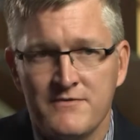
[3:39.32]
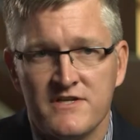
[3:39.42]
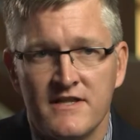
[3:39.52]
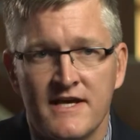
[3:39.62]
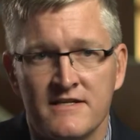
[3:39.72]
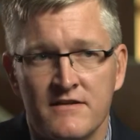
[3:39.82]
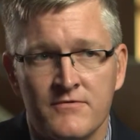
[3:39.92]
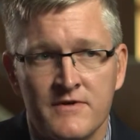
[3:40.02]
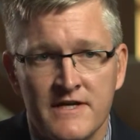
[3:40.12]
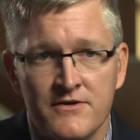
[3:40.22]
I was elected
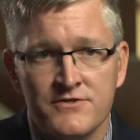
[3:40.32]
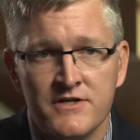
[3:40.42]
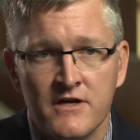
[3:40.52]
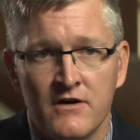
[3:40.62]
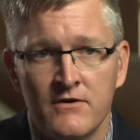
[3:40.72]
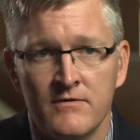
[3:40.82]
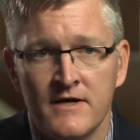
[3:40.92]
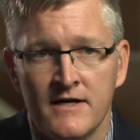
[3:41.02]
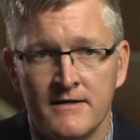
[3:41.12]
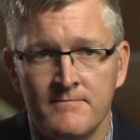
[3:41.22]
three years ago,
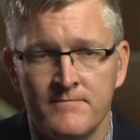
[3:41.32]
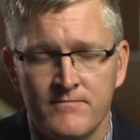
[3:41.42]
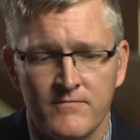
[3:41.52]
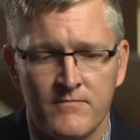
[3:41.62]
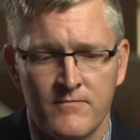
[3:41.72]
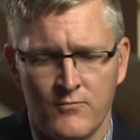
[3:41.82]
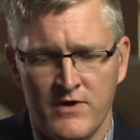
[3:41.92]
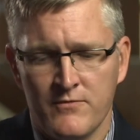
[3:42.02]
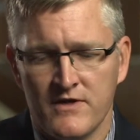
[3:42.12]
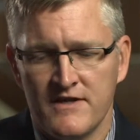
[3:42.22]
um,
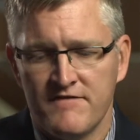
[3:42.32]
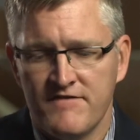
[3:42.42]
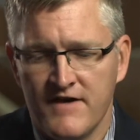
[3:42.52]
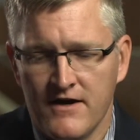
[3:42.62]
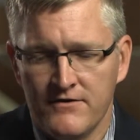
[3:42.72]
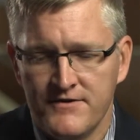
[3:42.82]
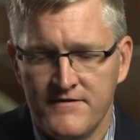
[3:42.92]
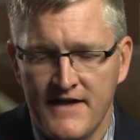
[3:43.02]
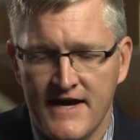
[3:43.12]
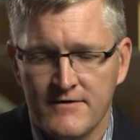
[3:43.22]
we really felt
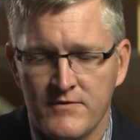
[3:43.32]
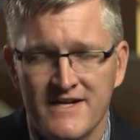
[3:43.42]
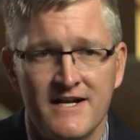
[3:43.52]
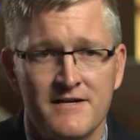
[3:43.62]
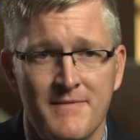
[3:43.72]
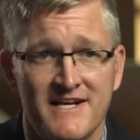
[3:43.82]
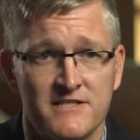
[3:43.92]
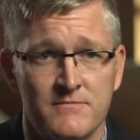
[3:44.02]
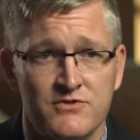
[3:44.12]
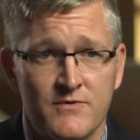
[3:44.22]
that we needed to make
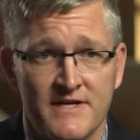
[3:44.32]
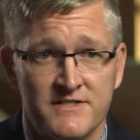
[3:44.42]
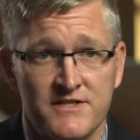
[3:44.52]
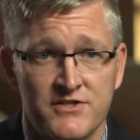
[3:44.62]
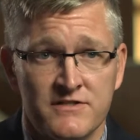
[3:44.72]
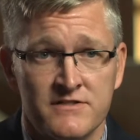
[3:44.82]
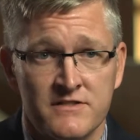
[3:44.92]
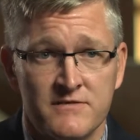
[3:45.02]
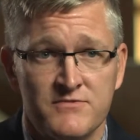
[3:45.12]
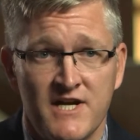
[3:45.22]
some transitions
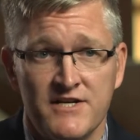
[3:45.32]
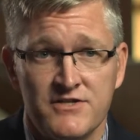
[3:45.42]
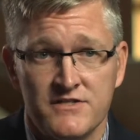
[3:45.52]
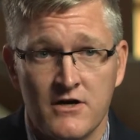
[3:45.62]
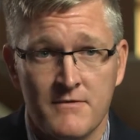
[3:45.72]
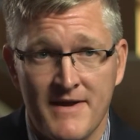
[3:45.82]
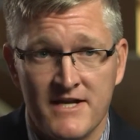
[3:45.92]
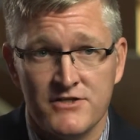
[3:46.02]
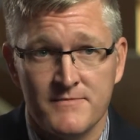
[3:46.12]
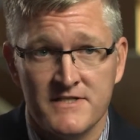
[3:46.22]
and some changes in our
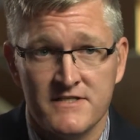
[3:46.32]
management